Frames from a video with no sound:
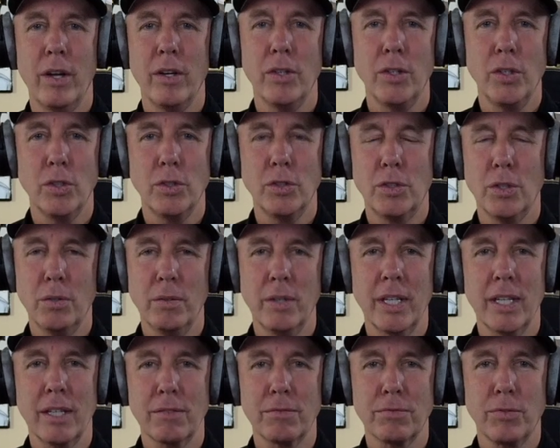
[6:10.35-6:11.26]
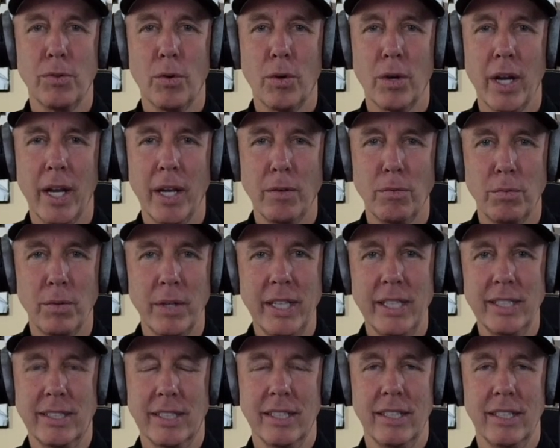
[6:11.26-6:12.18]
you're doing it for a
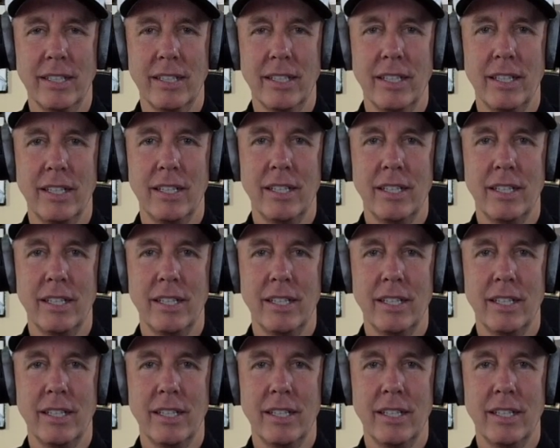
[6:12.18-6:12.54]
reason,